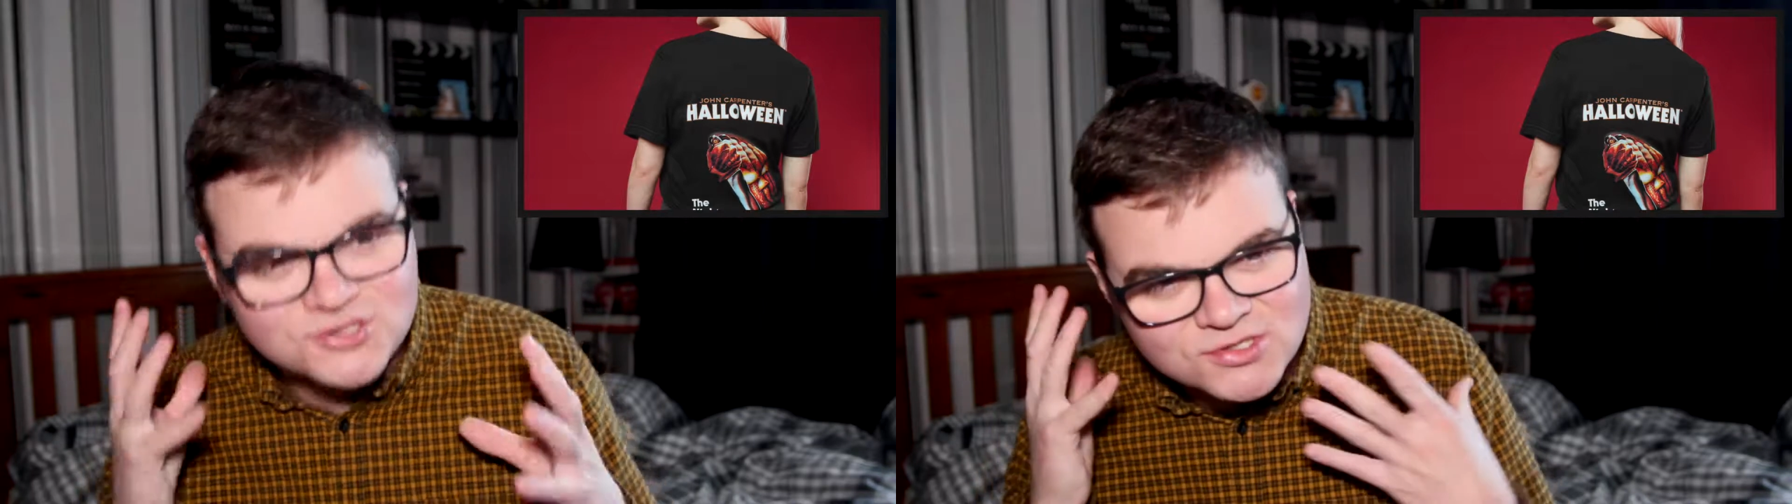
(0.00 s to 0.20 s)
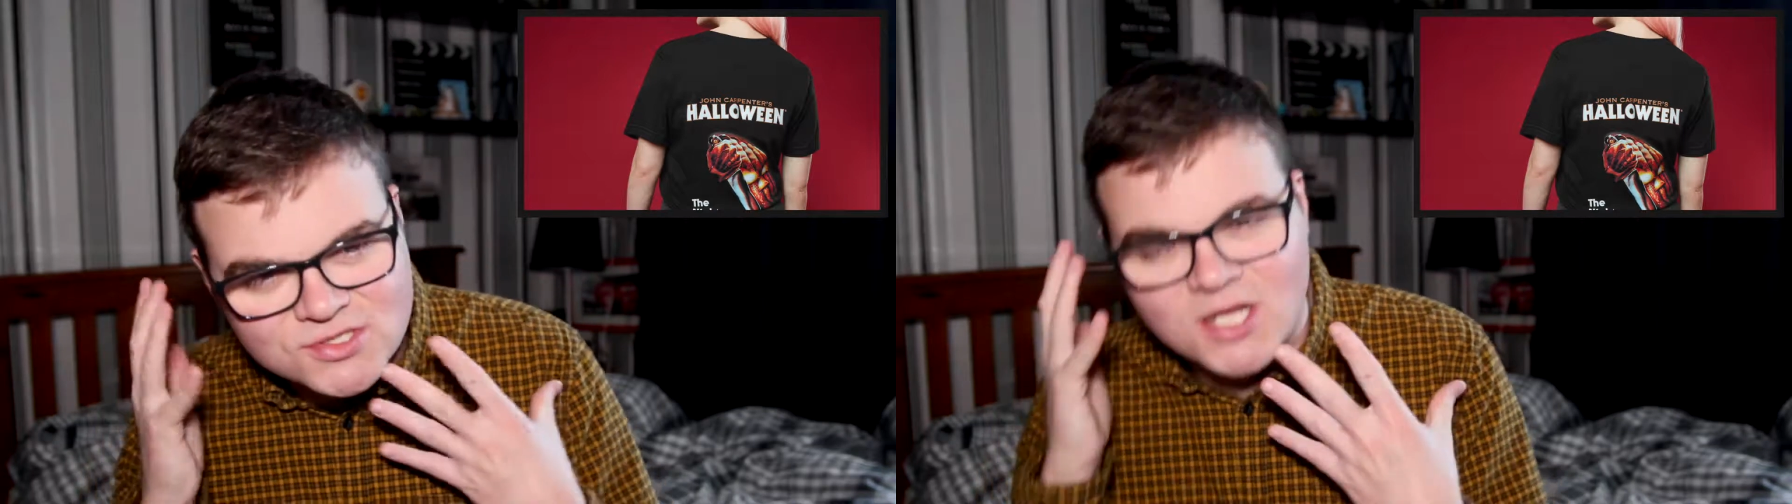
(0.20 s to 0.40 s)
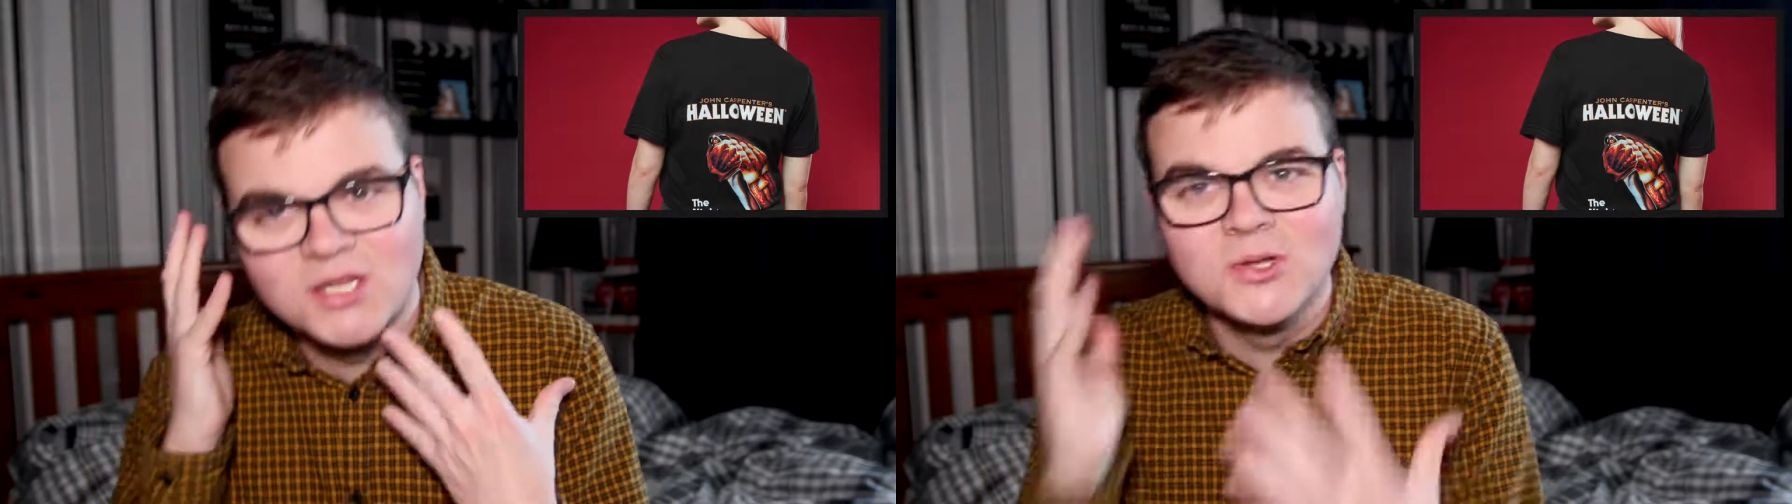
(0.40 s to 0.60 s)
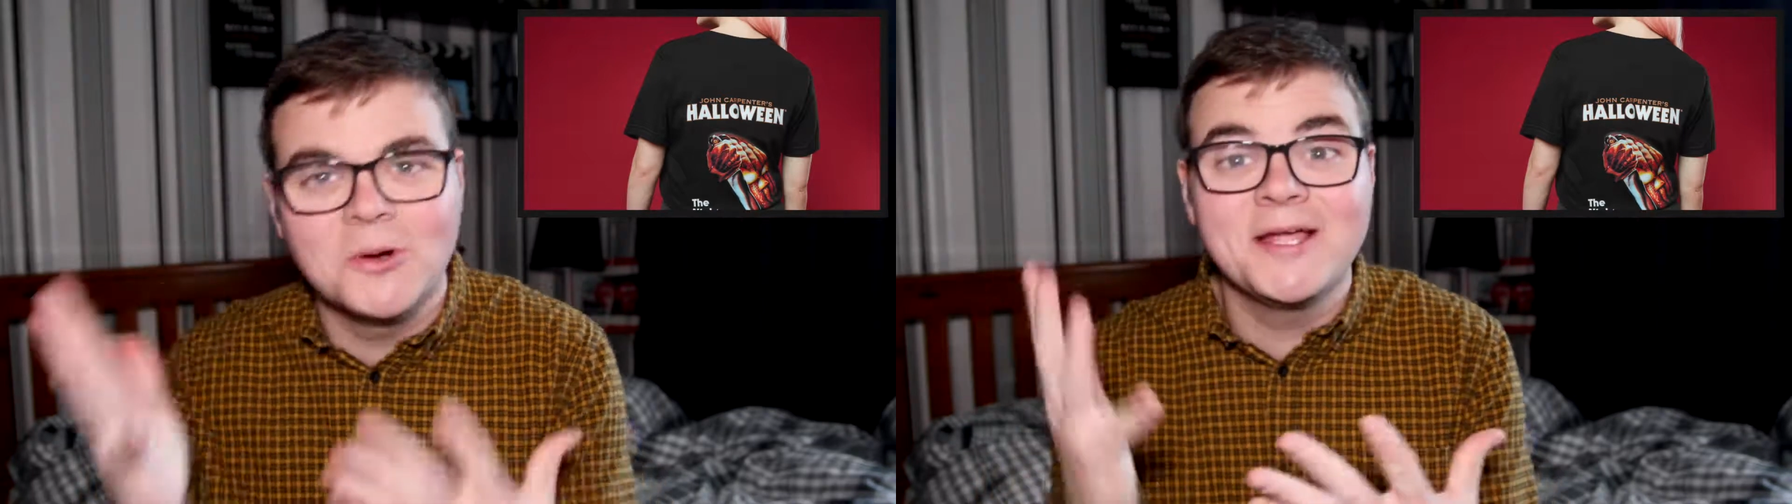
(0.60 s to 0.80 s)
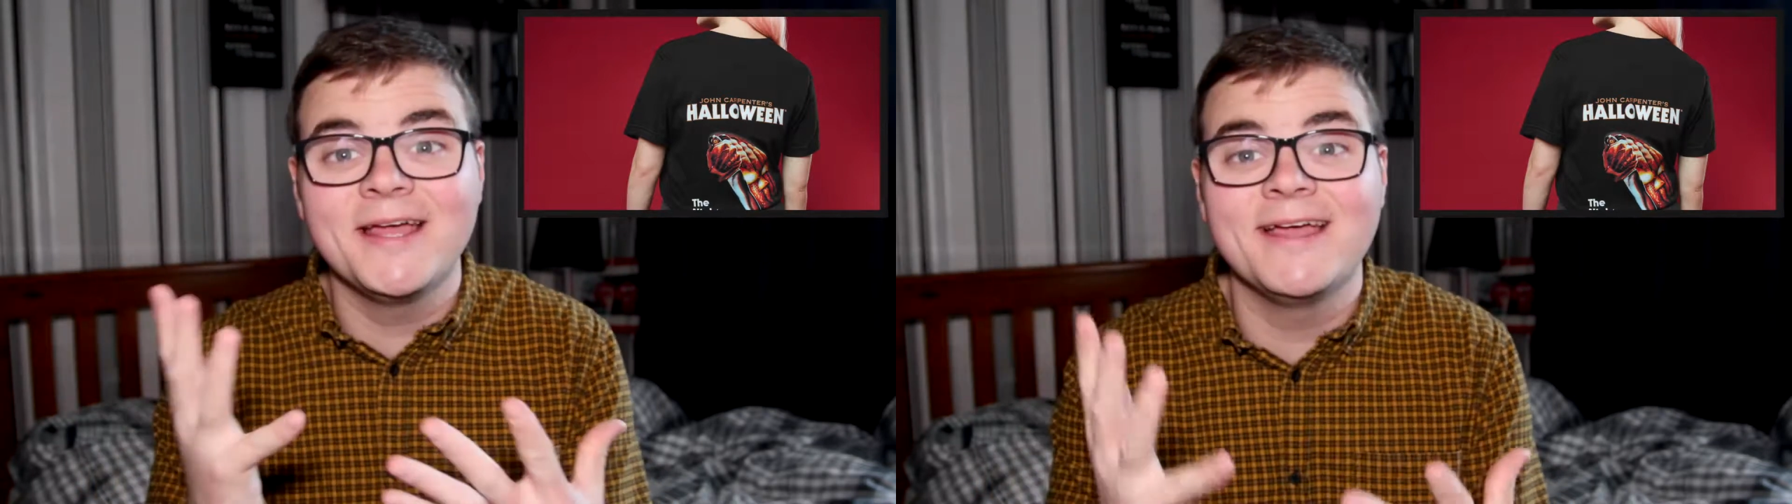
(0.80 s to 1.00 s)
Just
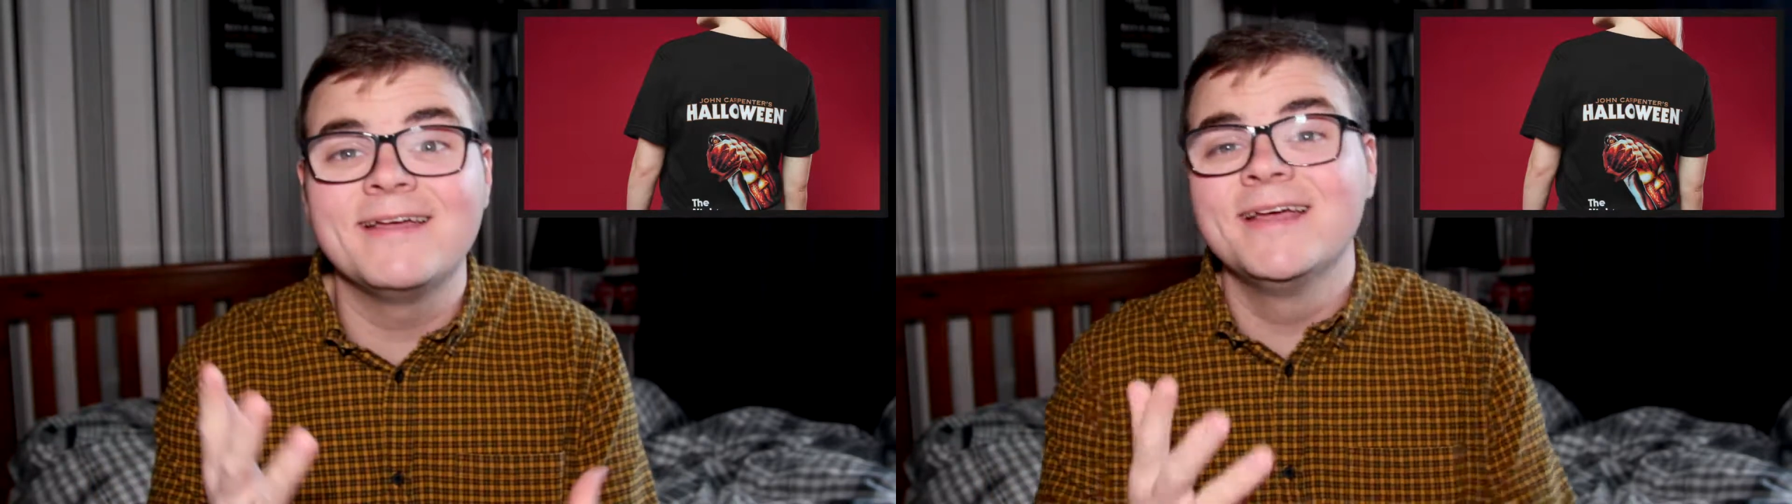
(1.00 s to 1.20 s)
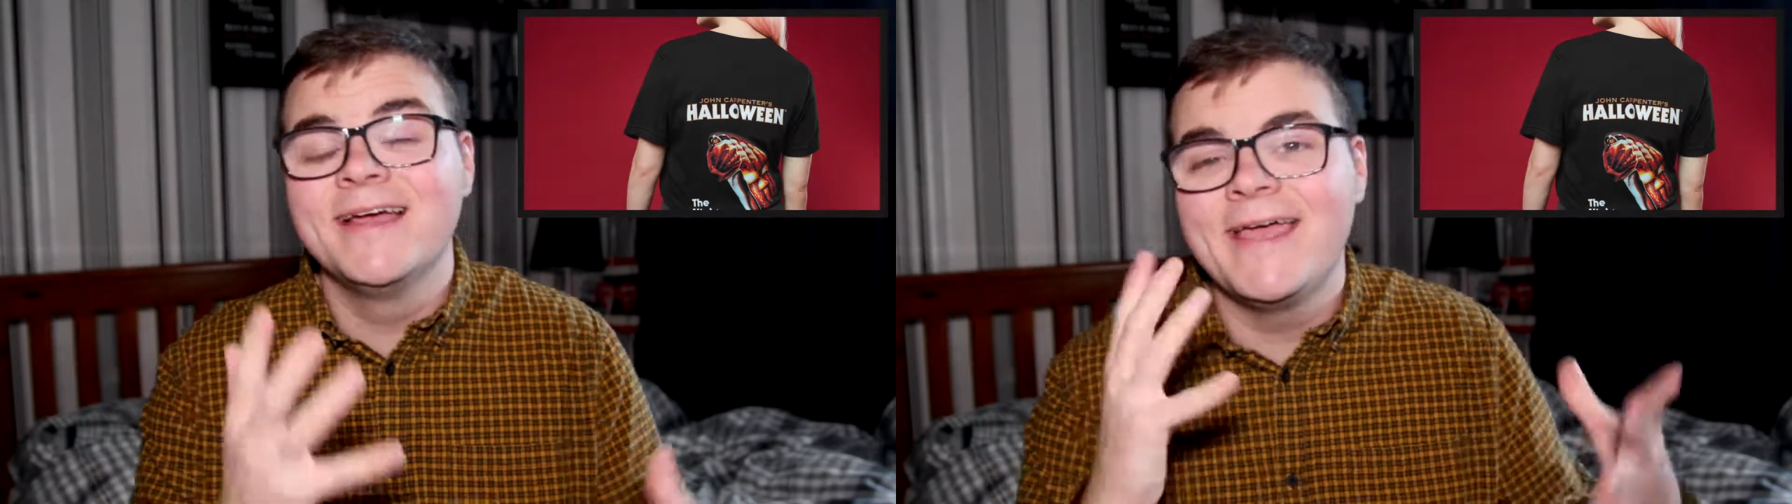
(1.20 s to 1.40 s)
look at it.